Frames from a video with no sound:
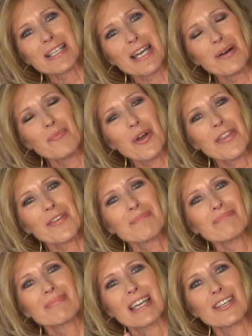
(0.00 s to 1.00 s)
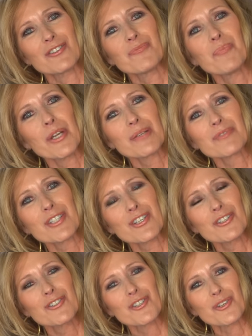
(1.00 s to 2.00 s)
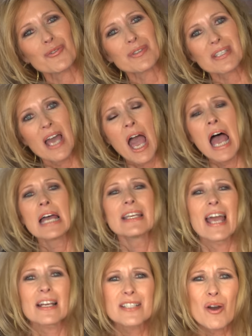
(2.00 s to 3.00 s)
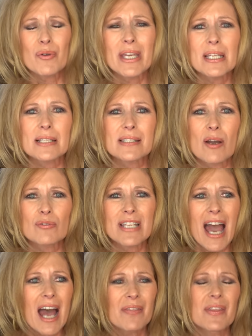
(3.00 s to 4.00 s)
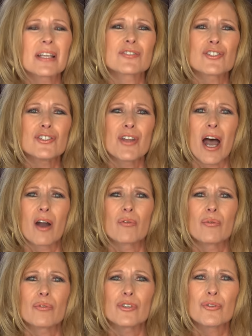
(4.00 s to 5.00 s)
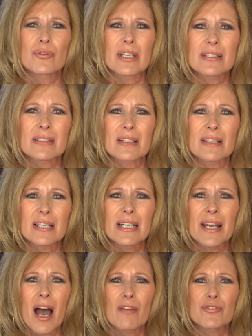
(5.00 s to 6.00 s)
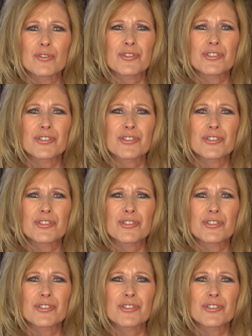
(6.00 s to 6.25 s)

that come with them and you put them to good use. Now, don't get it so tight that, you know, it's going to cut off your